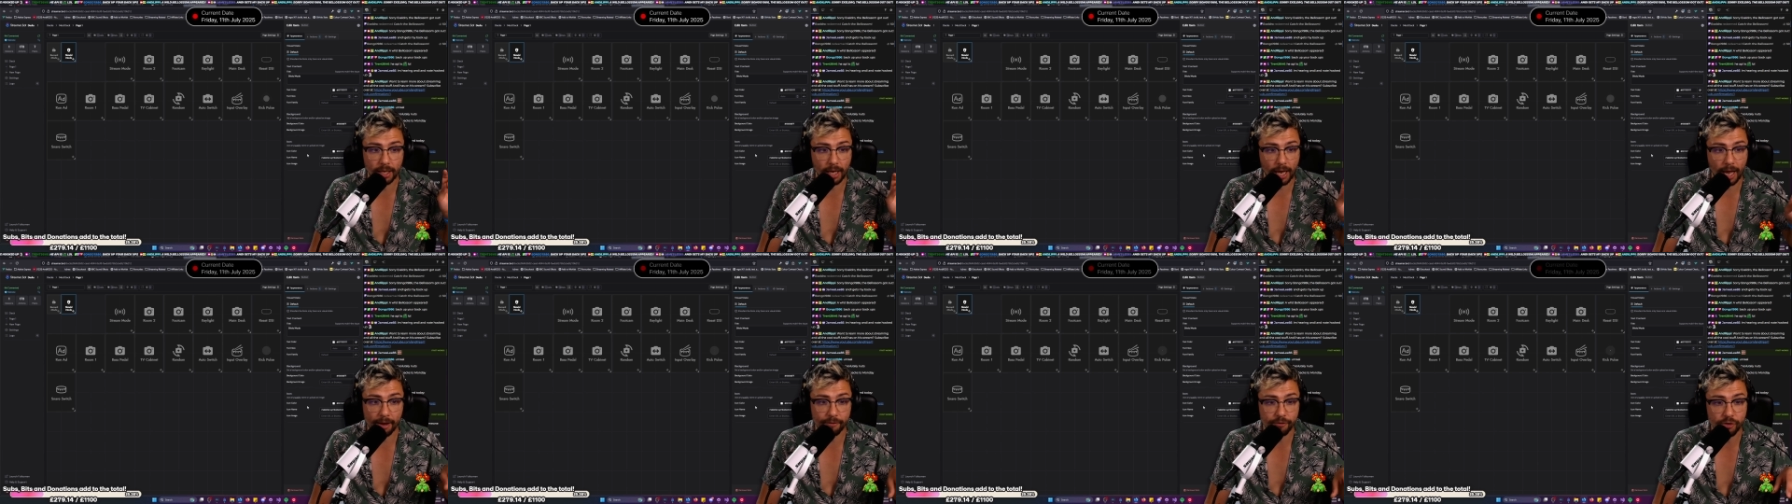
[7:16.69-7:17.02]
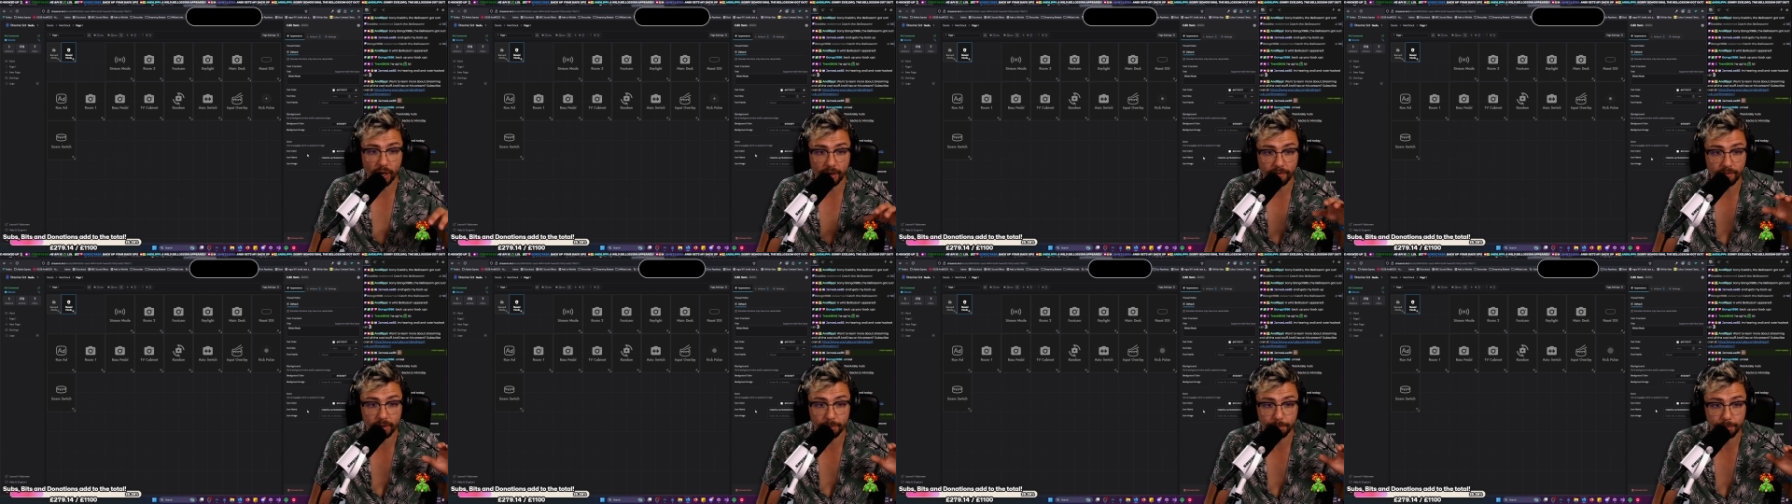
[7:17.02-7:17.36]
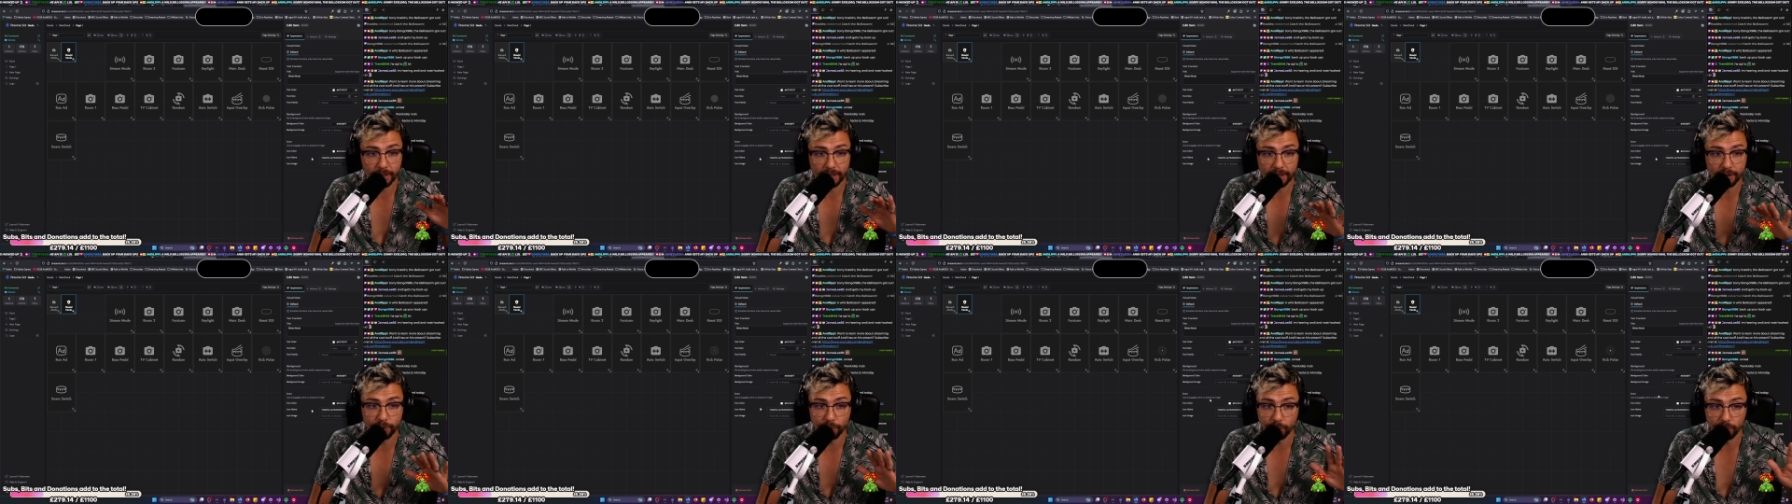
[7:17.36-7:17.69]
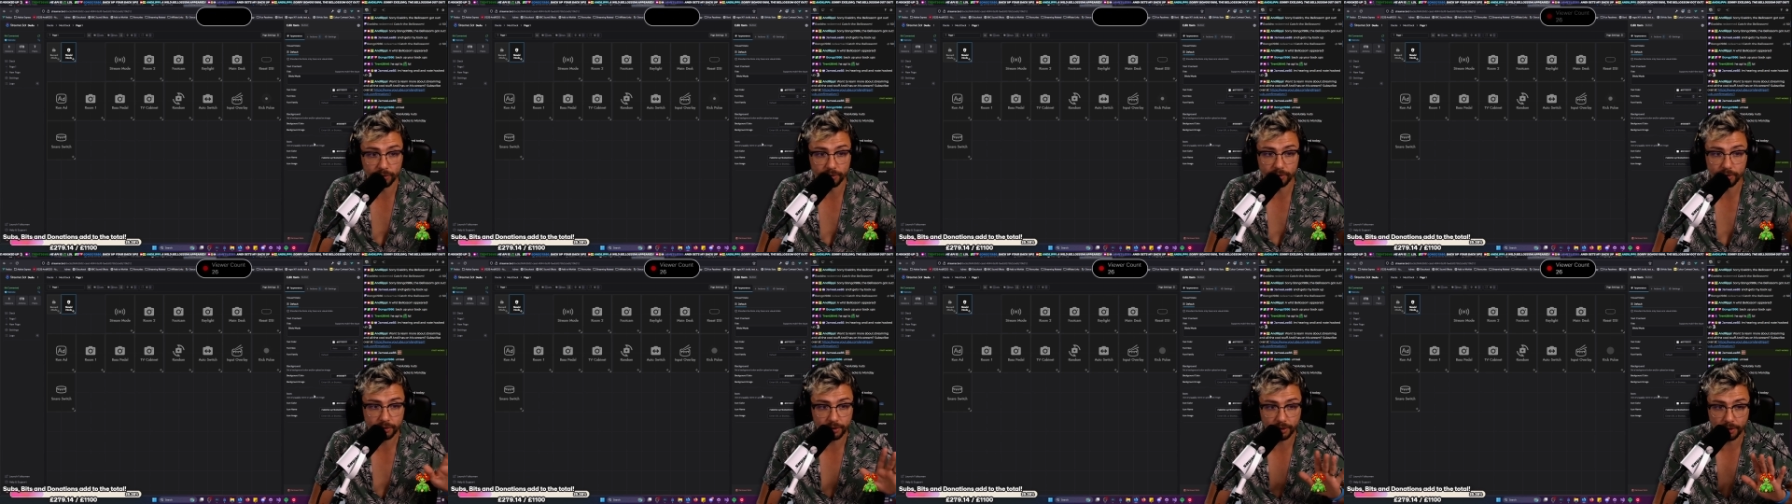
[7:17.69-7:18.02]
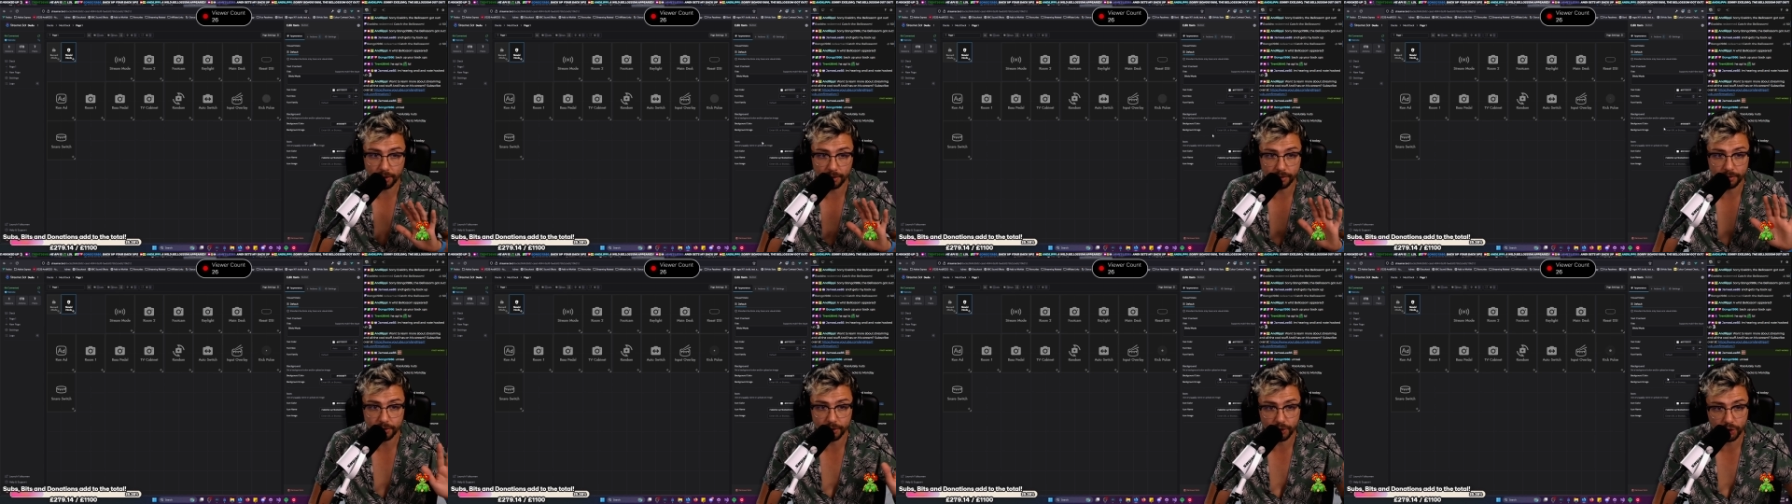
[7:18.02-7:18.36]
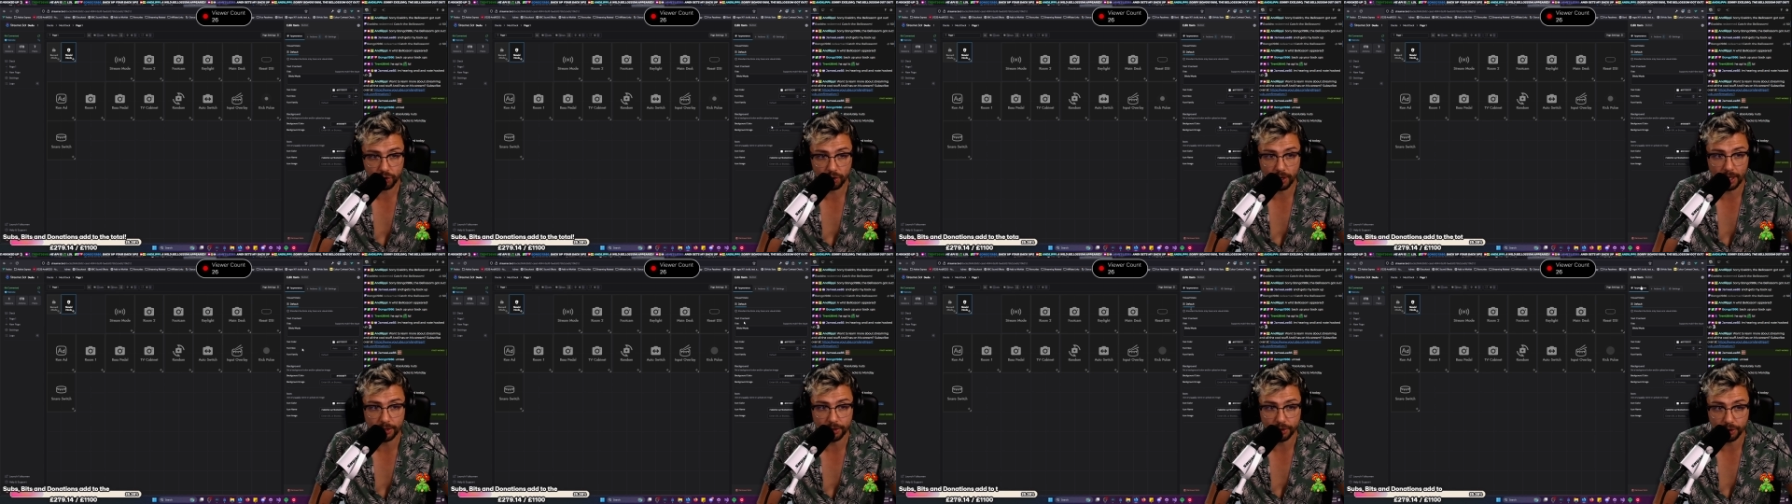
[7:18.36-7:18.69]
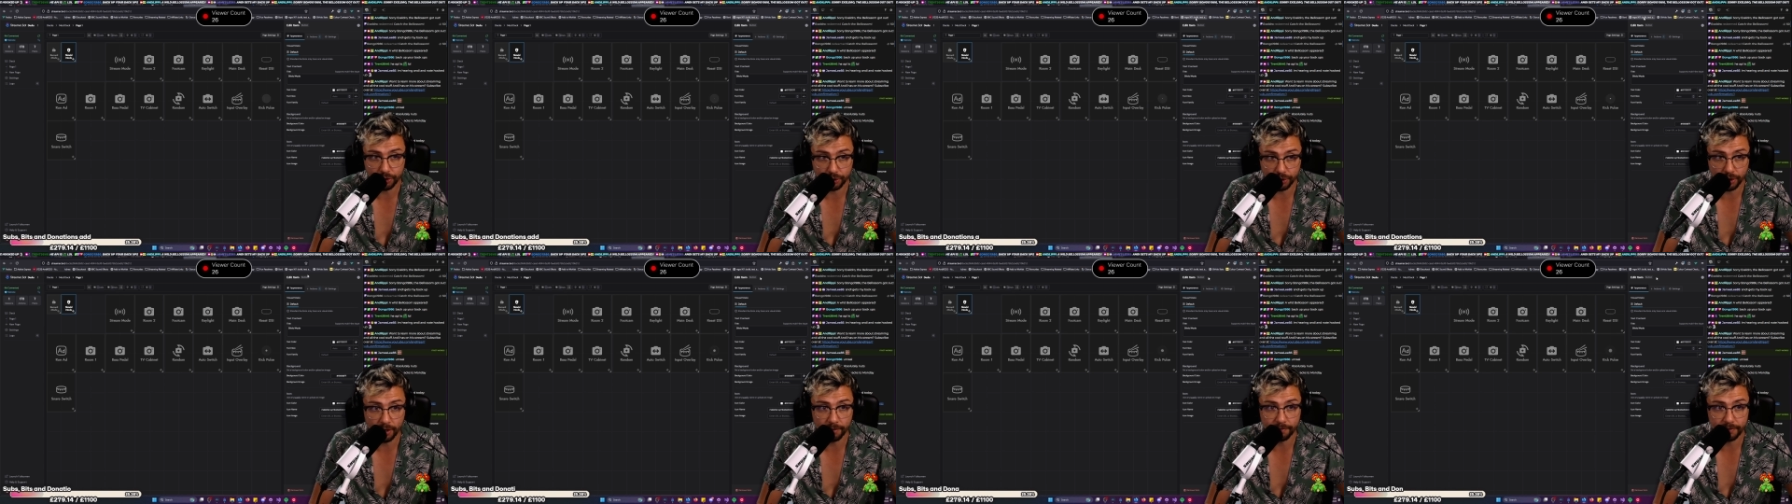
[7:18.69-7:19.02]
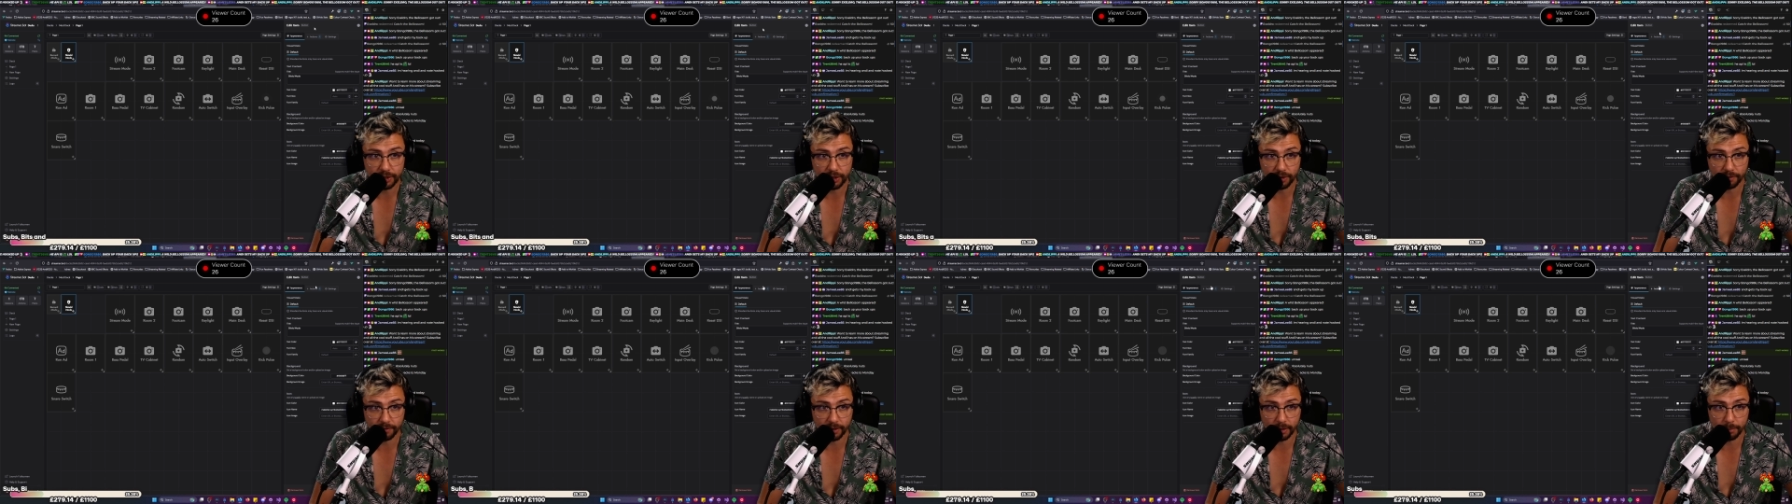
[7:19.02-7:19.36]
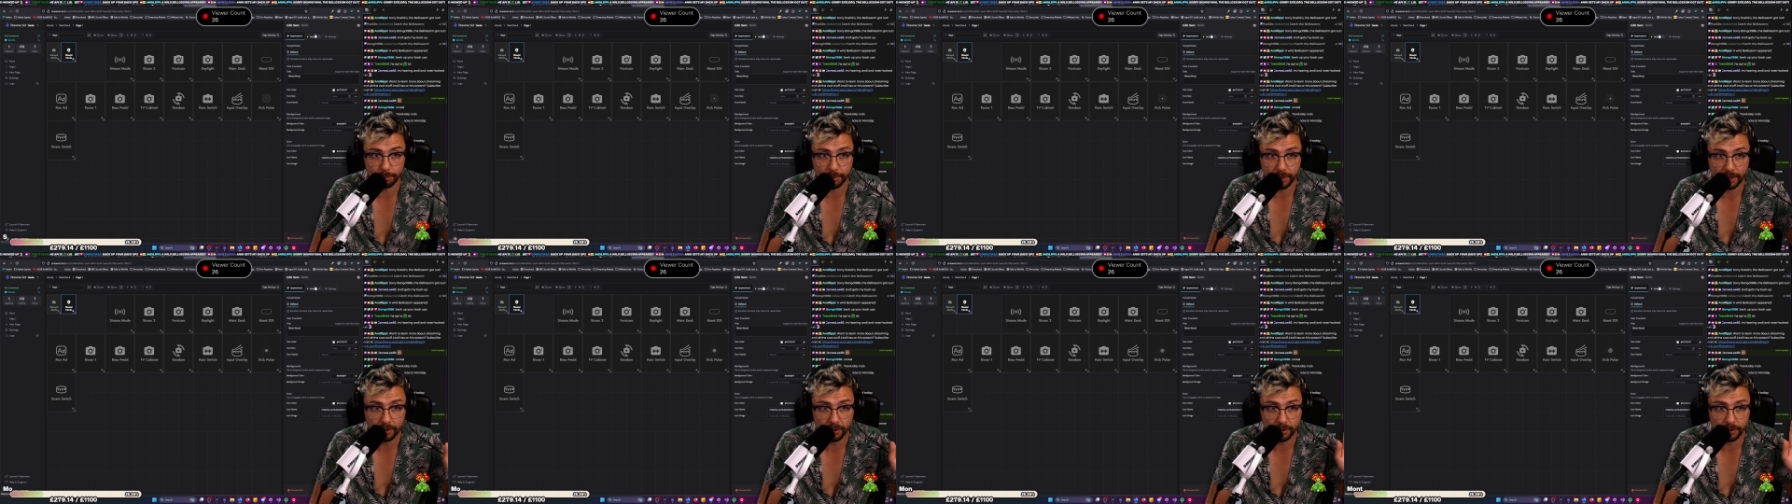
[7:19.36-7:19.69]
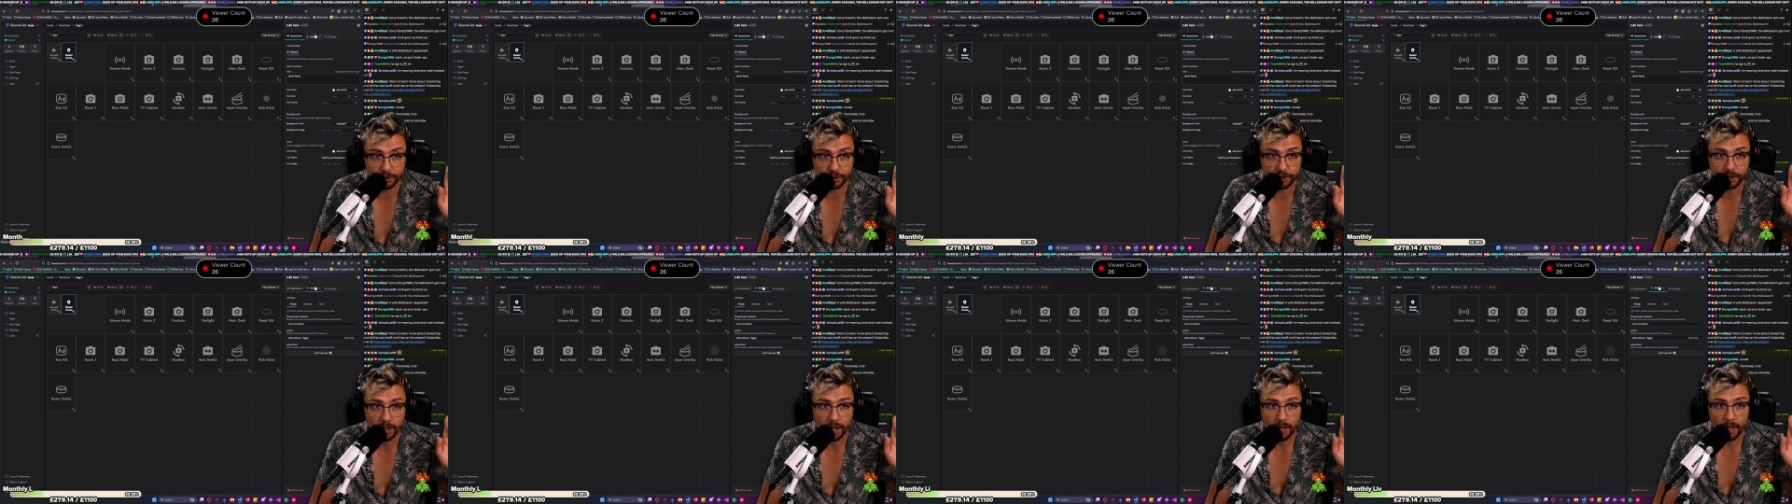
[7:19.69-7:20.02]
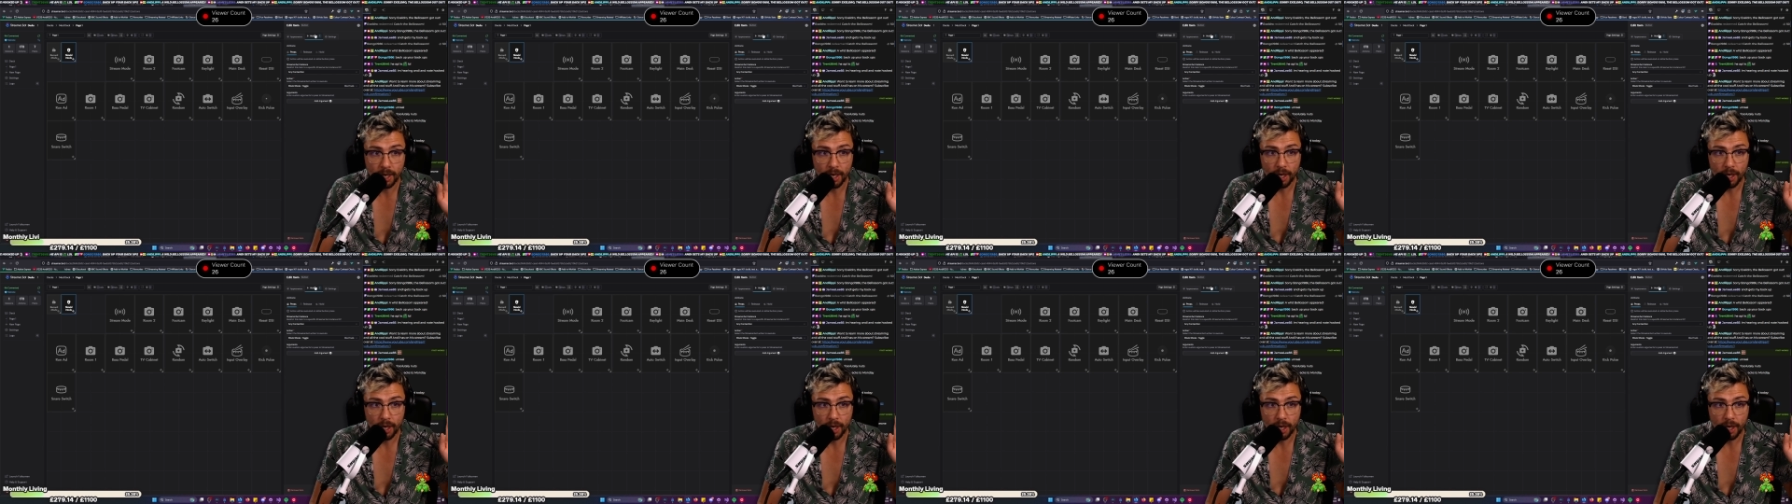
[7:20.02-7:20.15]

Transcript: I've not even begun to scratch the surface of it, because